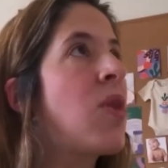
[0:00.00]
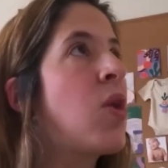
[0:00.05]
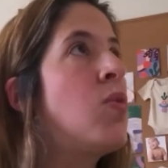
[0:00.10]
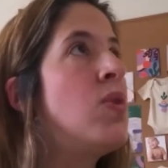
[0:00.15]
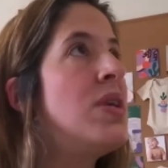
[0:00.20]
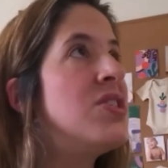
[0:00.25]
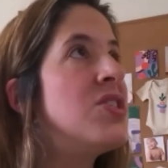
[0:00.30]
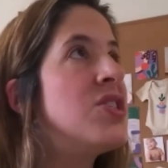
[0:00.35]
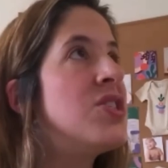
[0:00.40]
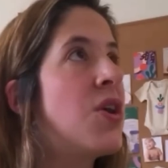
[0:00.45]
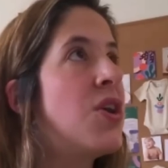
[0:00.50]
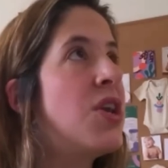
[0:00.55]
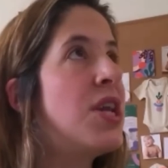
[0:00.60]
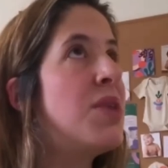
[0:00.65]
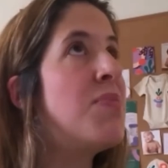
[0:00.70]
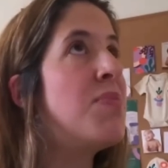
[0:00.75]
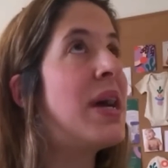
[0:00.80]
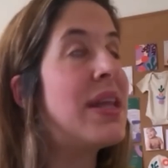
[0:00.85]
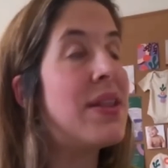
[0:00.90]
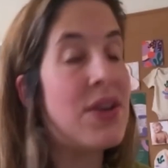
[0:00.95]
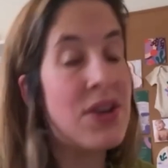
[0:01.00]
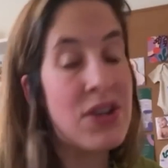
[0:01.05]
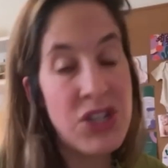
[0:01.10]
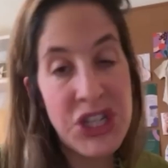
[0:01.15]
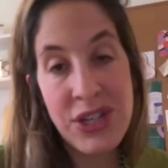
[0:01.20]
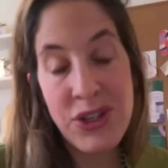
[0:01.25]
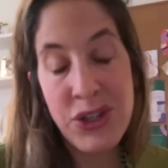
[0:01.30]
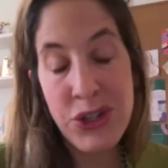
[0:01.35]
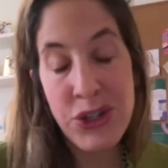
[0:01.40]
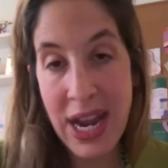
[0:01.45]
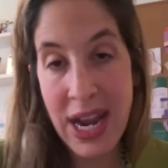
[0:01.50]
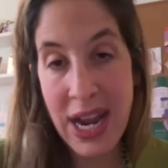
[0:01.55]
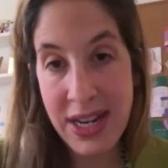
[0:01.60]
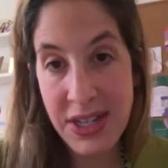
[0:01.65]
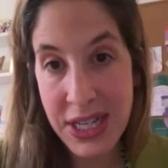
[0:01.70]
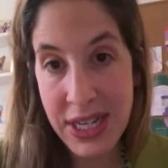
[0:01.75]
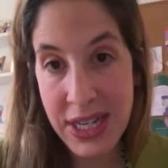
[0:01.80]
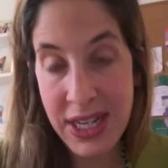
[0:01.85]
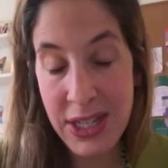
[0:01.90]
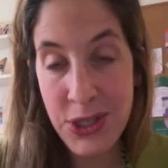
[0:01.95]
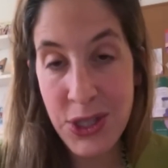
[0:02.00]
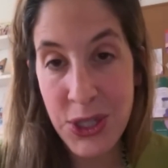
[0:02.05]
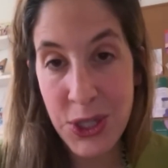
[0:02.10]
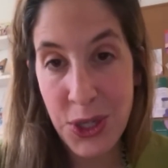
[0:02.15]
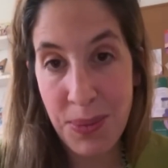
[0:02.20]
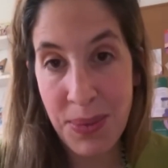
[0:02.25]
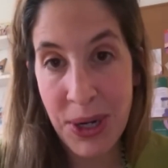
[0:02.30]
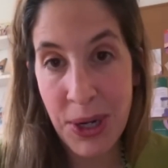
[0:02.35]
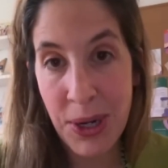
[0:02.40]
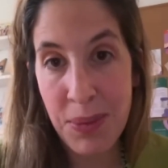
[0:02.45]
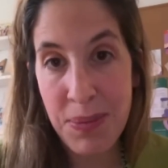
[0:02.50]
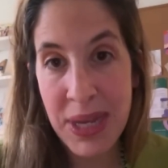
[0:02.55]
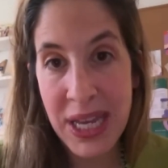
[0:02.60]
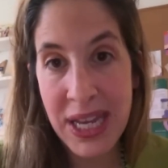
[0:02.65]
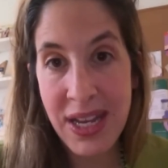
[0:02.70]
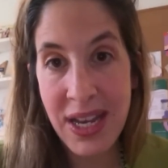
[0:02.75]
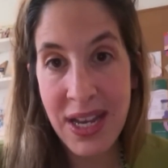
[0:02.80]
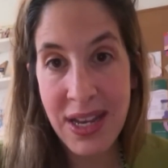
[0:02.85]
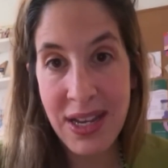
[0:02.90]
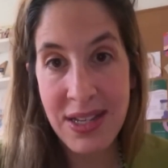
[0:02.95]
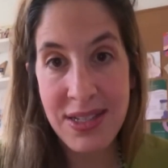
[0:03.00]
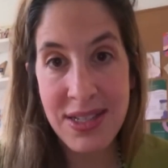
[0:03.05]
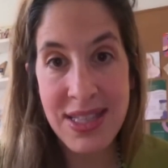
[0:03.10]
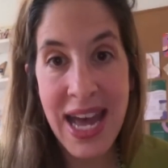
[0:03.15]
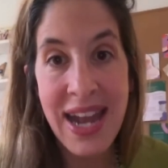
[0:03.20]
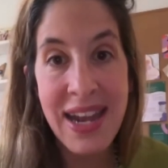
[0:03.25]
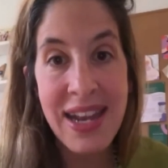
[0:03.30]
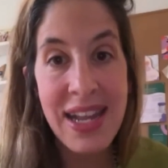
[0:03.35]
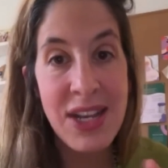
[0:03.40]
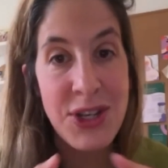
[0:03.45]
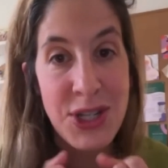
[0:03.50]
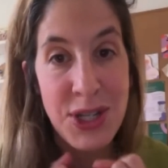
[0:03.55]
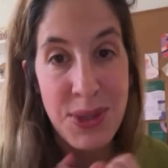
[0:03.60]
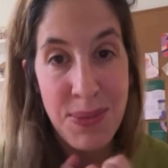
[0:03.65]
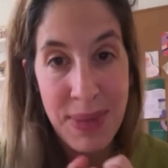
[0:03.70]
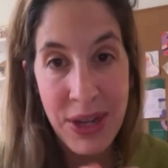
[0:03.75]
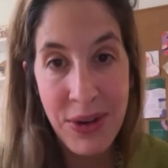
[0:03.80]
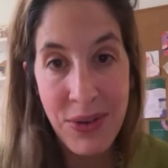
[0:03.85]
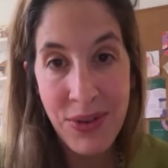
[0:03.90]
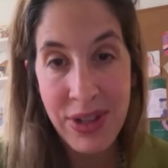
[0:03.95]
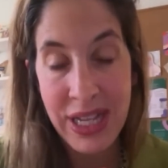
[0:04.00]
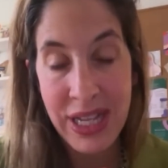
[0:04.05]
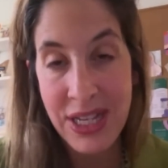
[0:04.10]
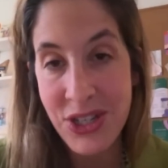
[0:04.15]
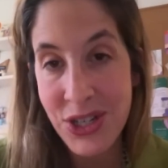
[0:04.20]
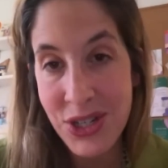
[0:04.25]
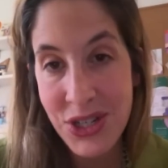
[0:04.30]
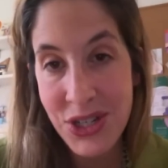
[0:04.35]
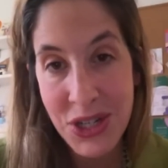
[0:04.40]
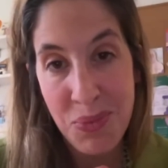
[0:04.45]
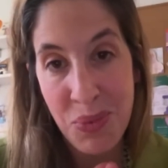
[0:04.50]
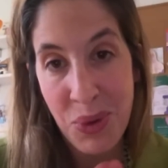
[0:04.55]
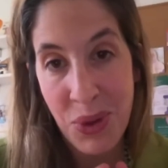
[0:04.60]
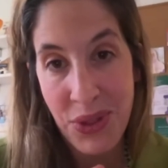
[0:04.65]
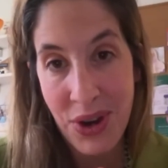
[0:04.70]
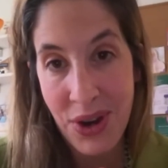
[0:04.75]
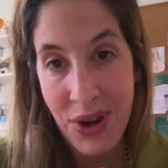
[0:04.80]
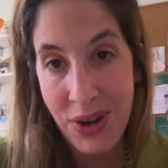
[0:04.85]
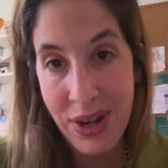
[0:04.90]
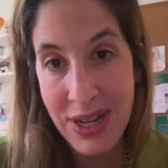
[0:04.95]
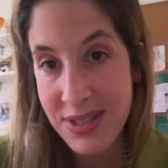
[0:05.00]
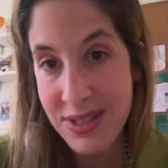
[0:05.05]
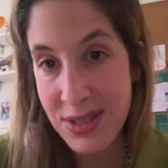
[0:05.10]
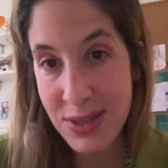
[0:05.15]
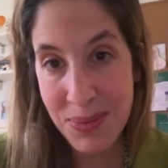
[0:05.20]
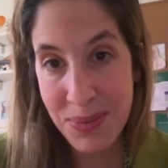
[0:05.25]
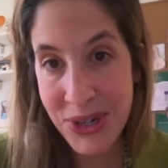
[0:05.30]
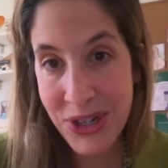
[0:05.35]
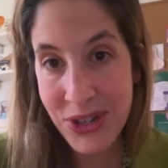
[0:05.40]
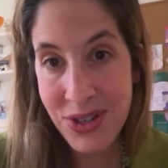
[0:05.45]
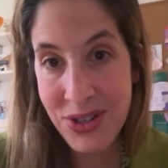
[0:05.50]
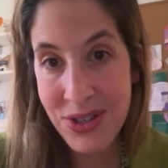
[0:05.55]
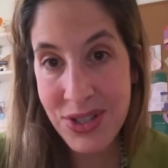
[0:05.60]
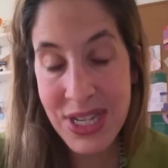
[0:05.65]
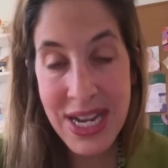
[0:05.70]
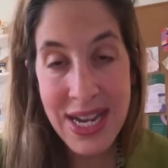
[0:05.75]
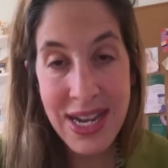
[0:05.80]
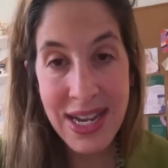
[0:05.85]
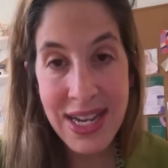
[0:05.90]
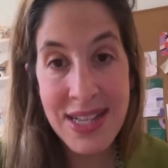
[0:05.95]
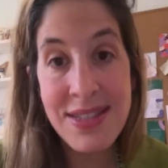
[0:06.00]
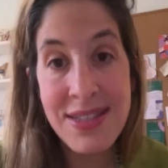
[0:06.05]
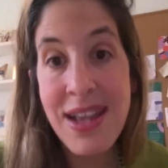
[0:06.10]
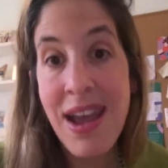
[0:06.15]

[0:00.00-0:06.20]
We started by launching direct to consumer because that intimate relationship with our customers is